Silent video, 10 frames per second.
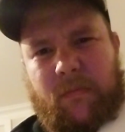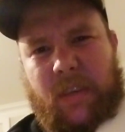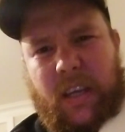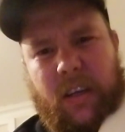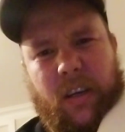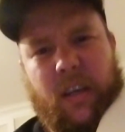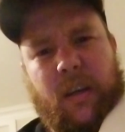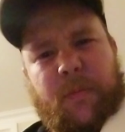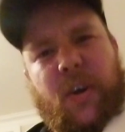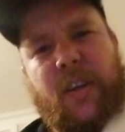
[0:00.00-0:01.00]
and
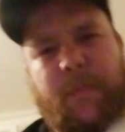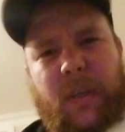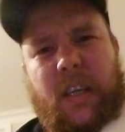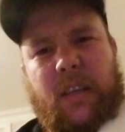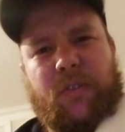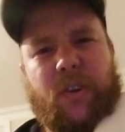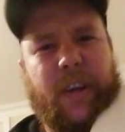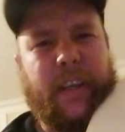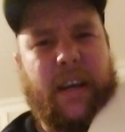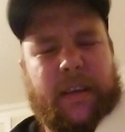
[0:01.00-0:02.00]
I'm going to be
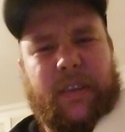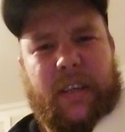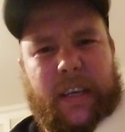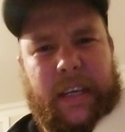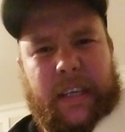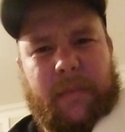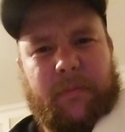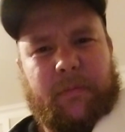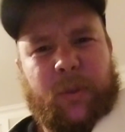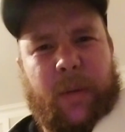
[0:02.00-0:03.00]
trying out a
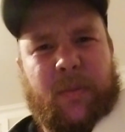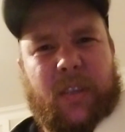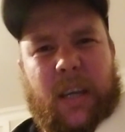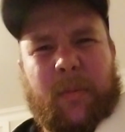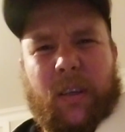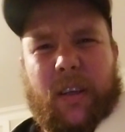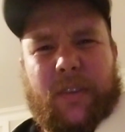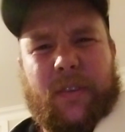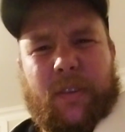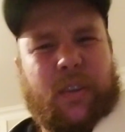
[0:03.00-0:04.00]
trem
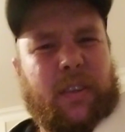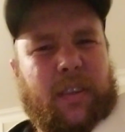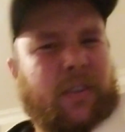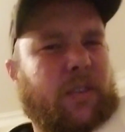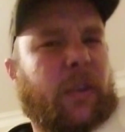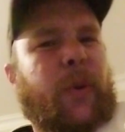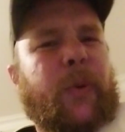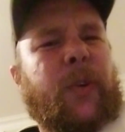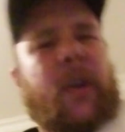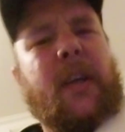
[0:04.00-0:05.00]
stabilizer in this
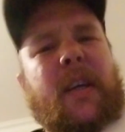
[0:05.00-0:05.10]
soon,